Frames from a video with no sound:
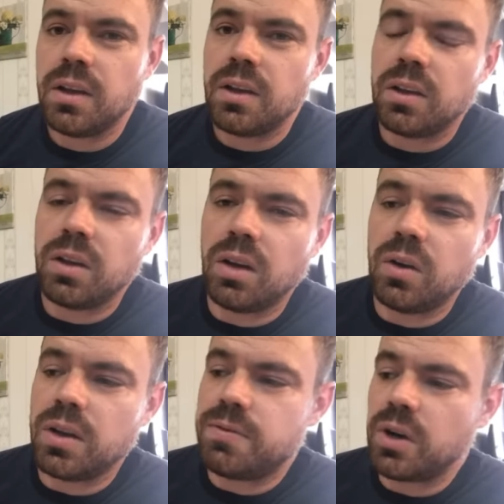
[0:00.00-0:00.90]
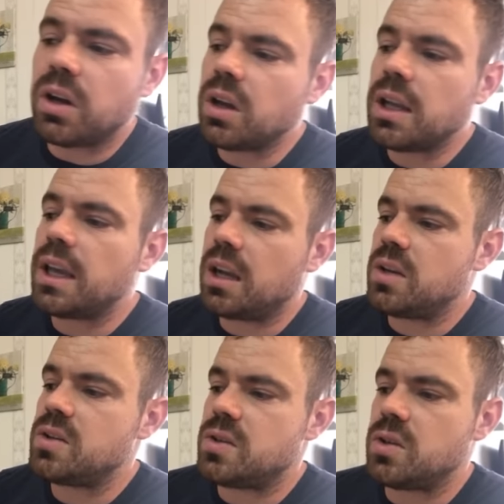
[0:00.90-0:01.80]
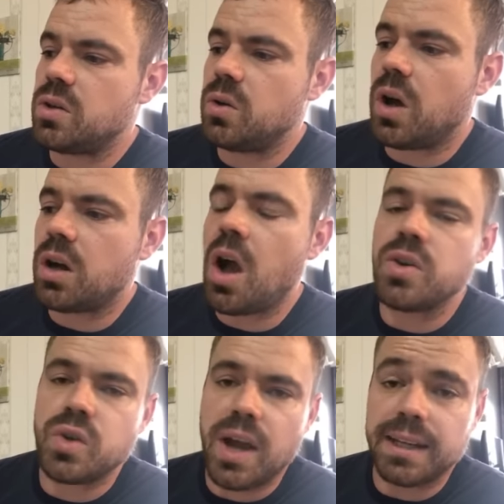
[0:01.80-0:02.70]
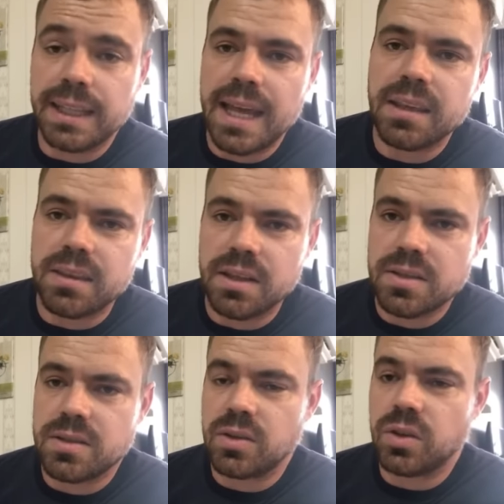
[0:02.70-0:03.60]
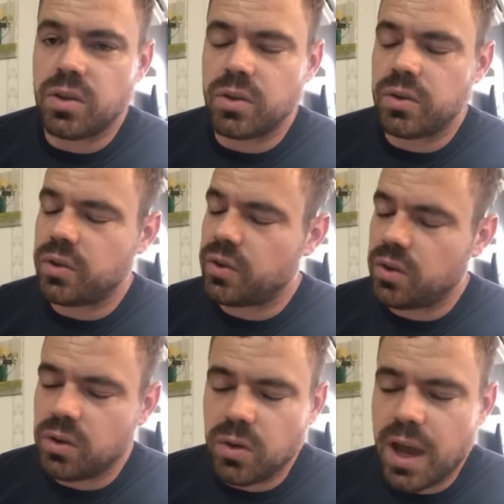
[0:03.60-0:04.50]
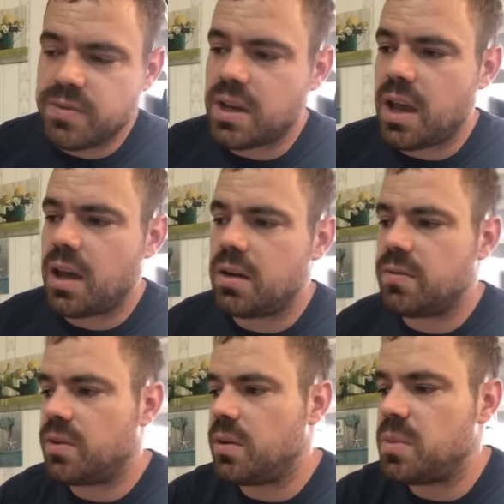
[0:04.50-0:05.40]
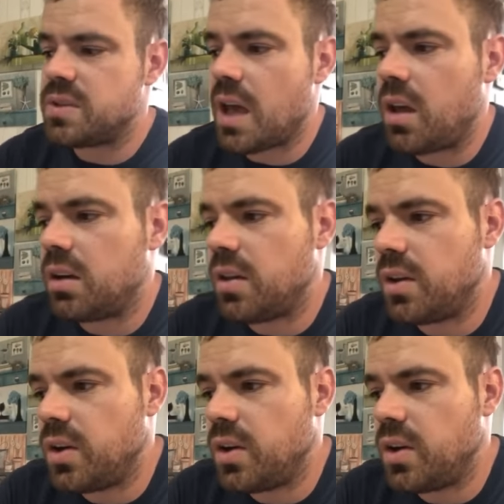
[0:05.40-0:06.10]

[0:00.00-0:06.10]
if you're going to get into a contract like this, you have to have the mentality that you're